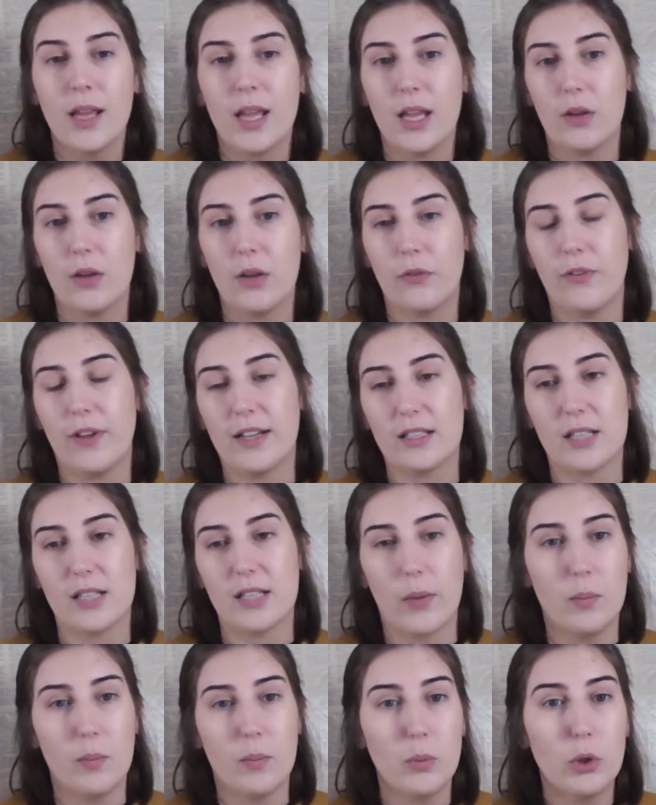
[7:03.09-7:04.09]
It affects
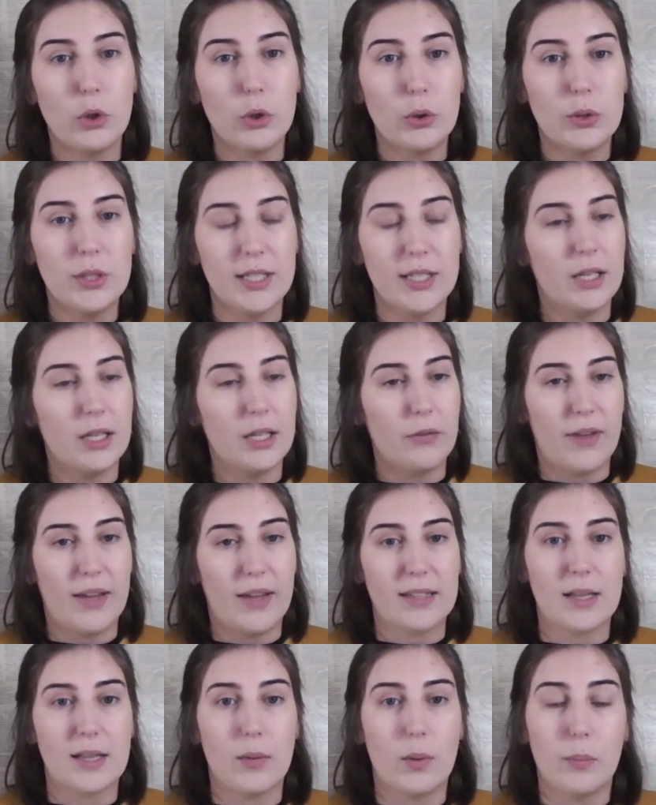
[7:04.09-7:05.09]
our mood. It
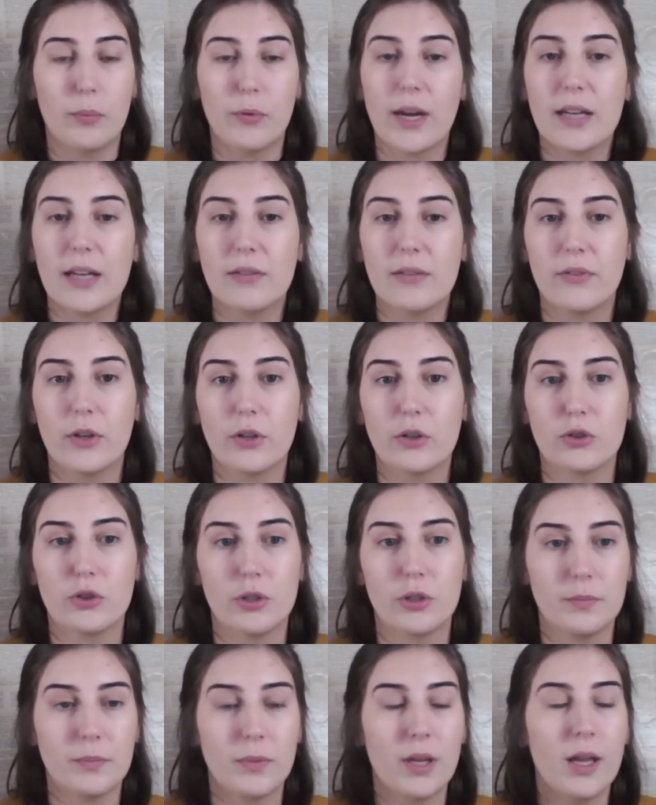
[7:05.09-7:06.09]
affects our brain
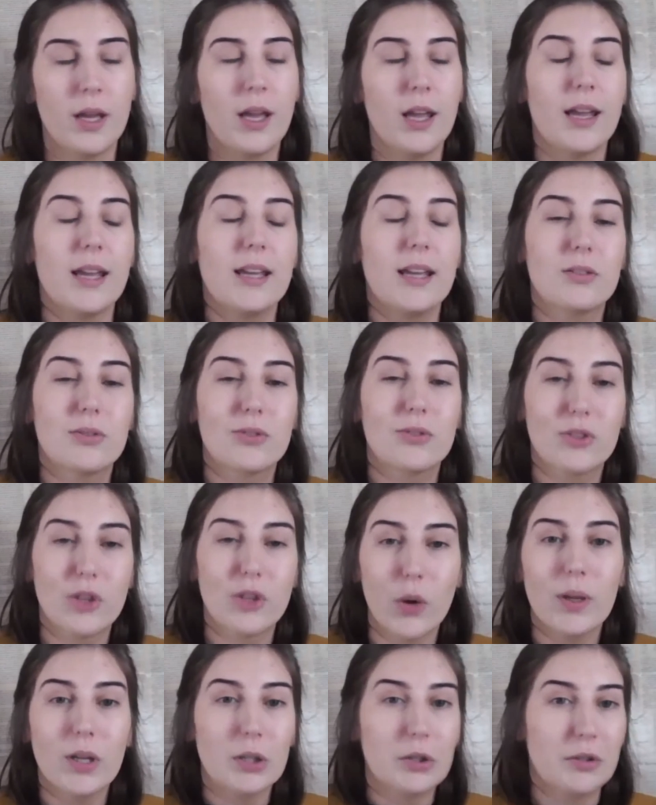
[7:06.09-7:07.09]
function. It's
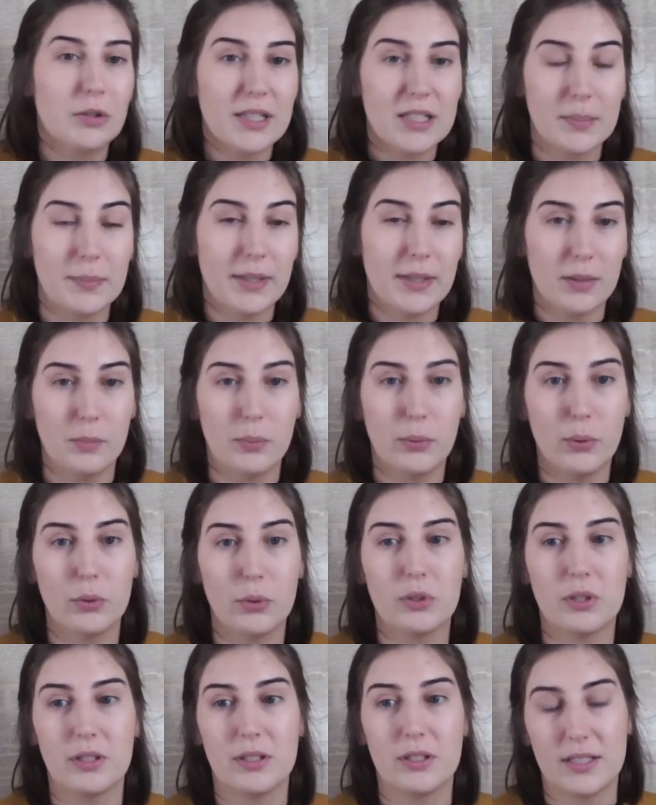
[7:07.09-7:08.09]
so incredibly
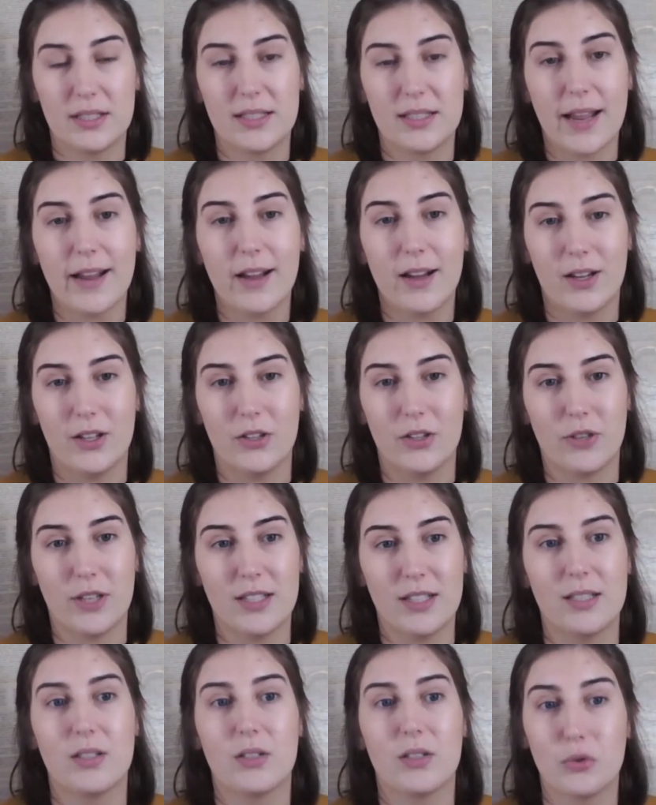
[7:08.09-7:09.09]
important to stay
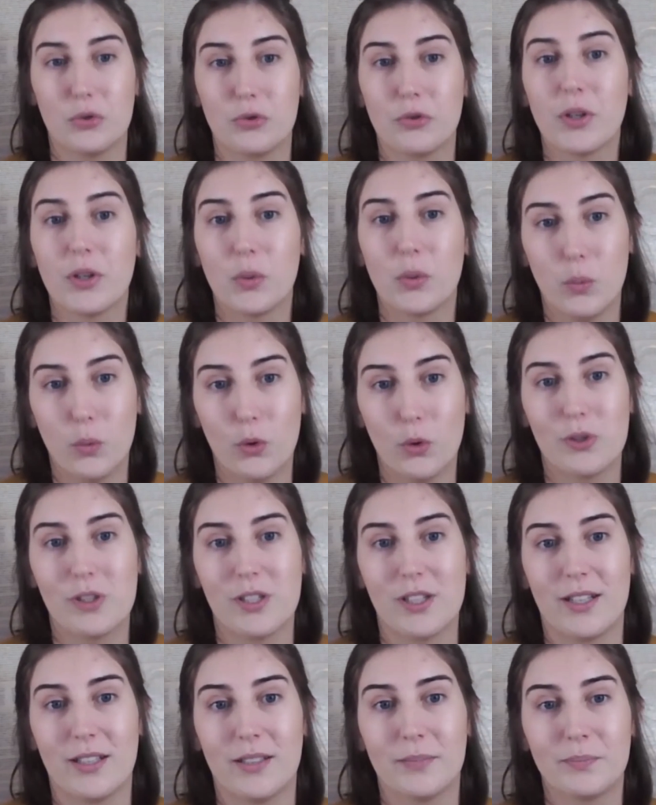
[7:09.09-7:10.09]
hydrated and drink
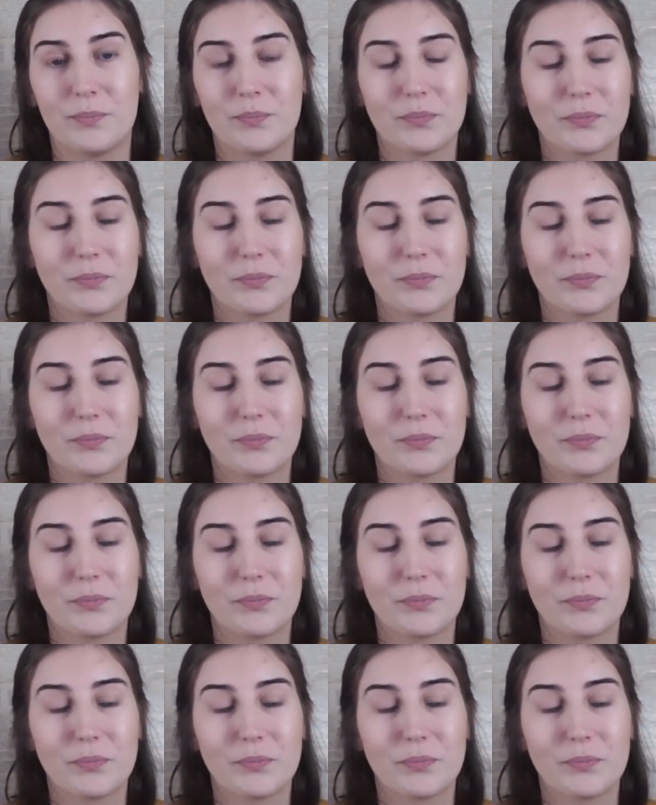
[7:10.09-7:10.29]
water.